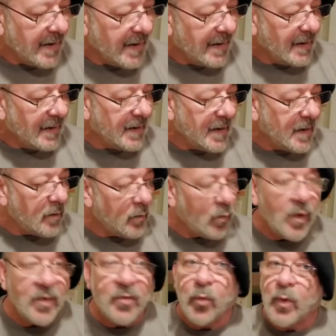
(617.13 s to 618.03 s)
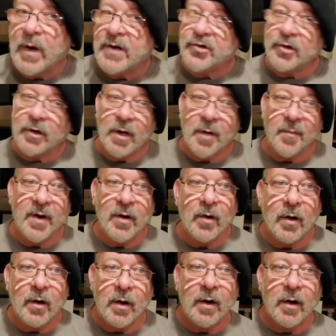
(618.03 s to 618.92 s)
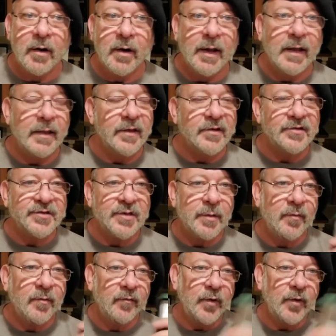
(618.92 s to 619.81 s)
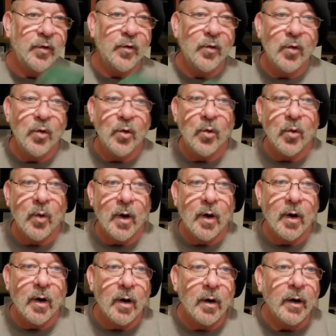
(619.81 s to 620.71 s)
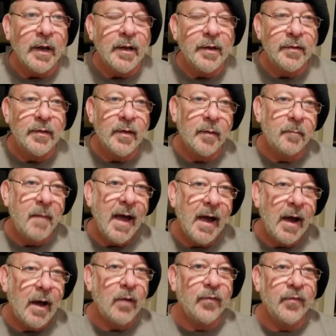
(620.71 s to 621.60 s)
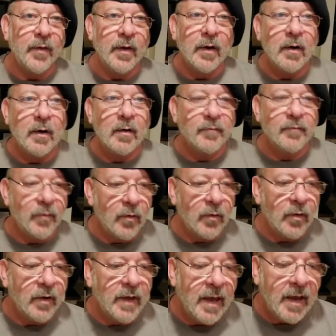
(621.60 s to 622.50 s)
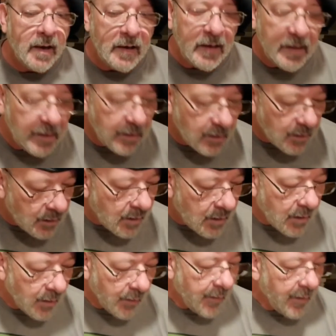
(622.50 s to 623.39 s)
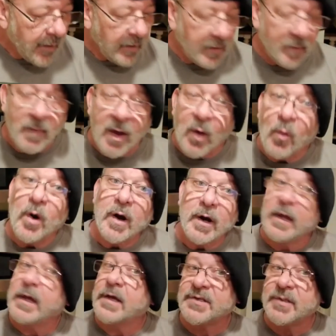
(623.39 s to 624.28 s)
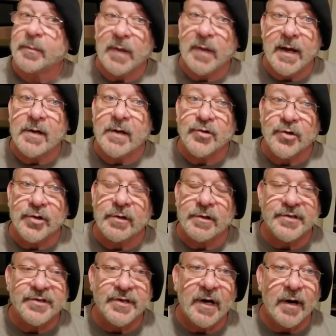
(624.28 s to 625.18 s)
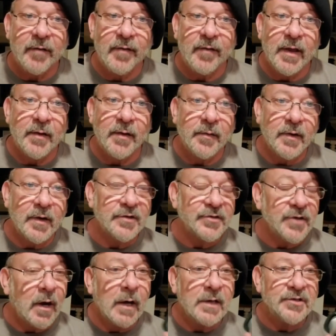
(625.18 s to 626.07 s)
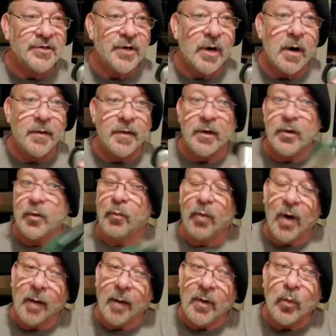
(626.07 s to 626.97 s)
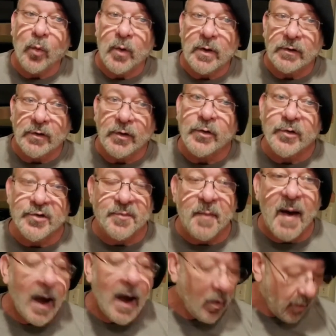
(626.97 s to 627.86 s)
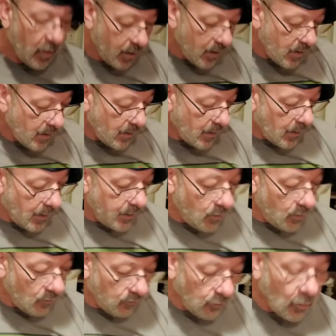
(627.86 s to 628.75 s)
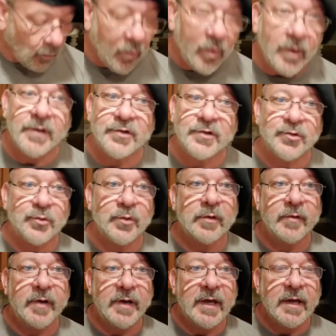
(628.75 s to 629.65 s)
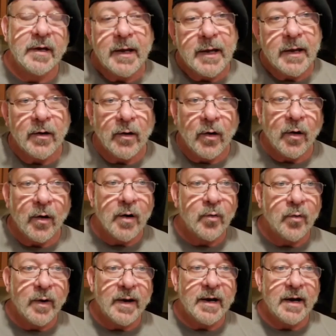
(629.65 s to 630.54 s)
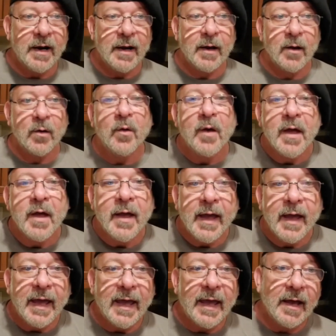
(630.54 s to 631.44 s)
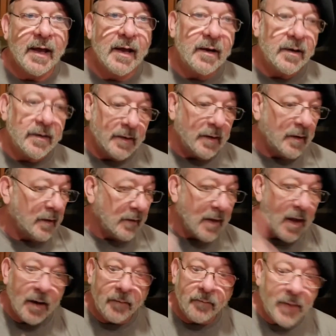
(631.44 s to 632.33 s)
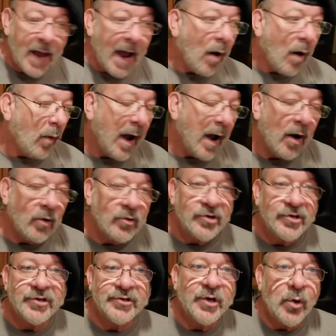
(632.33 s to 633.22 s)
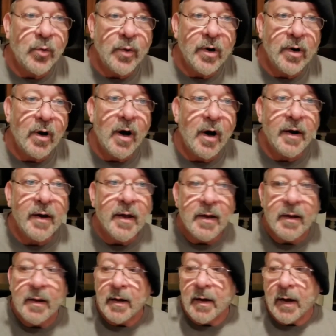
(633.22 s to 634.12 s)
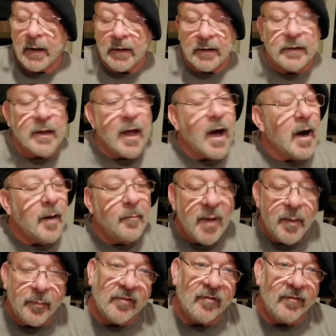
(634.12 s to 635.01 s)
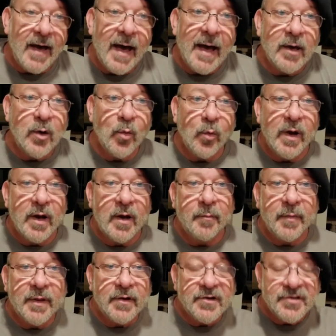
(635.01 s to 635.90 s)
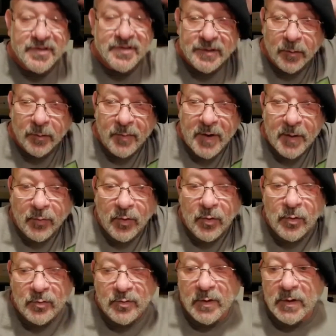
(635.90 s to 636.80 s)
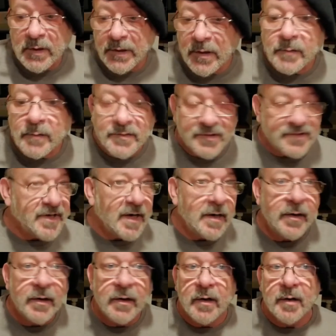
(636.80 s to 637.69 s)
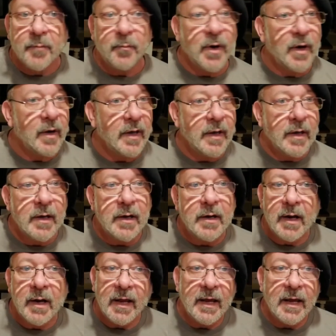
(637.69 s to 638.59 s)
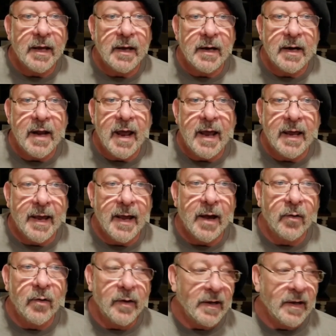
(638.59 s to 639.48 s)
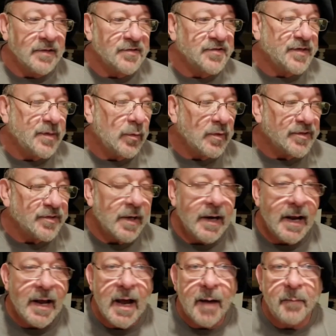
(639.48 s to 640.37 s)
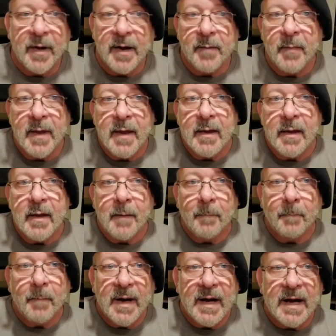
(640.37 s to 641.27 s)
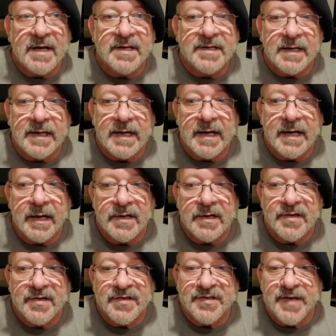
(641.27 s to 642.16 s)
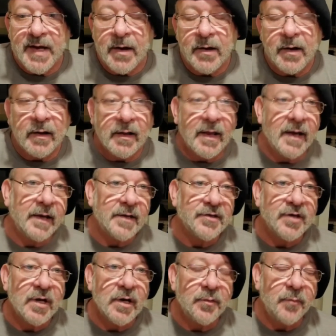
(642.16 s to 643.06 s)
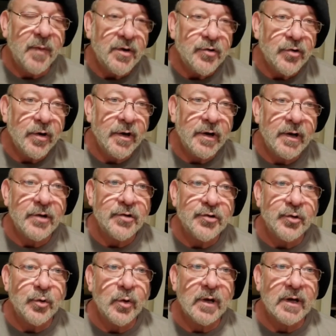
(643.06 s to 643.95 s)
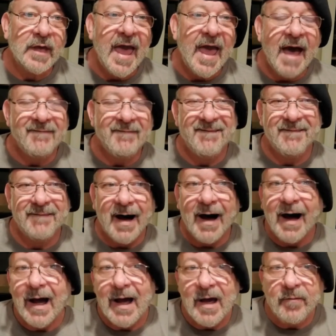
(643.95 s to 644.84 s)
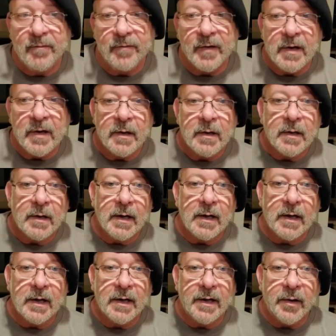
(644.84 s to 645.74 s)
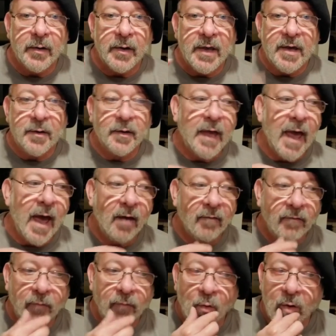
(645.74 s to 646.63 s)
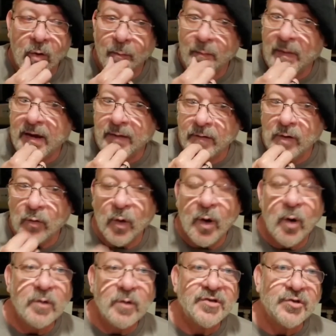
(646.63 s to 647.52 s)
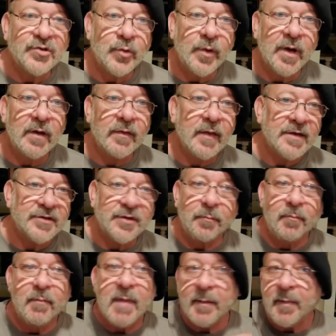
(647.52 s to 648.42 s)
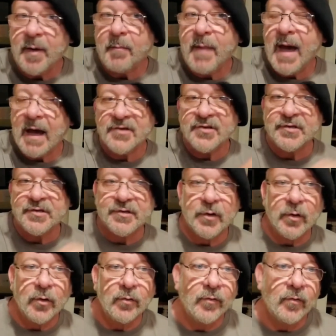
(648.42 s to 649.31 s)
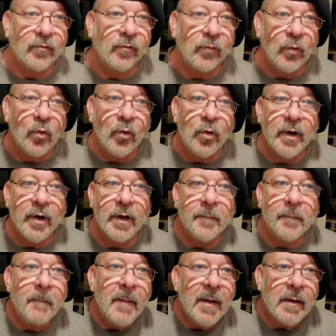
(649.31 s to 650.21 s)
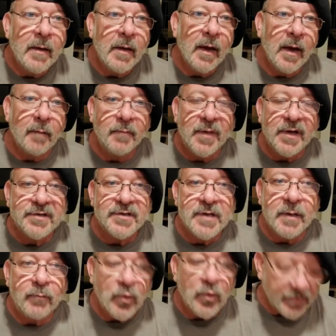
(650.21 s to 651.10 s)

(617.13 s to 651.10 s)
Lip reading: again, with winter coming on, and then some of you who are in the path of Hurricane Ian, you may want to get some lanterns and everything, because odds are that you probably will lose power. I know Florida is really getting hit hard right now, and a lot of power outages going on. A lot of people evacuated, but there's still people who, said they're going to bug in and hang out and see what's going to happen. But it is sounding like it's going to be turning into a Cat 5. It hit Cat 4. It may even grow in strength as it maybe passes over Florida and picks up more